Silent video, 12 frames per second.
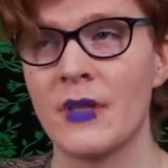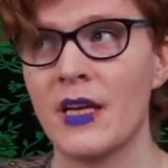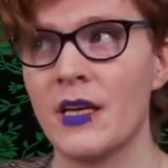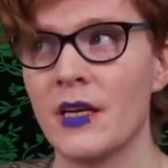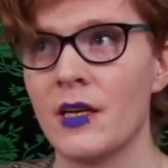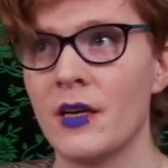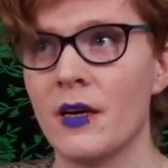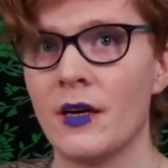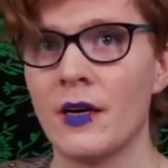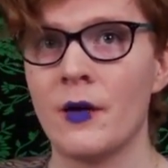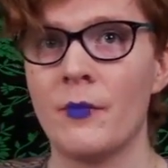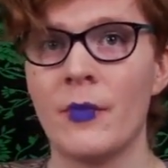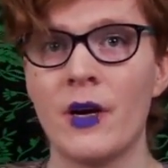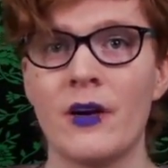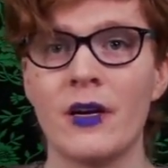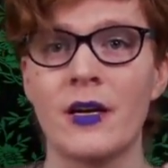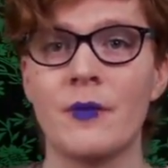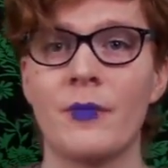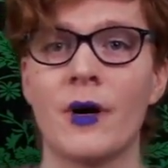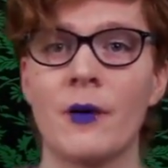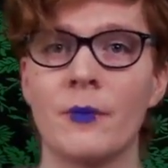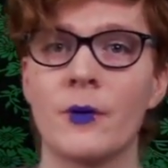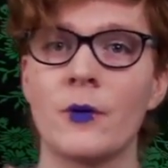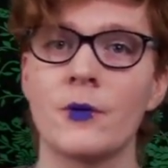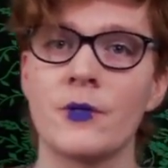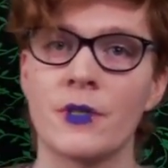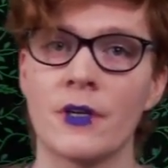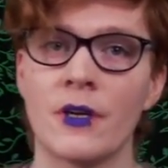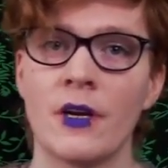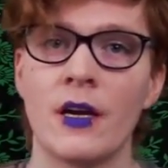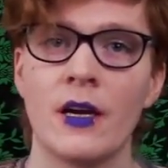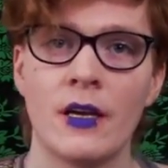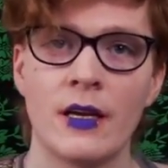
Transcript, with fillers: in uh, American pop culture,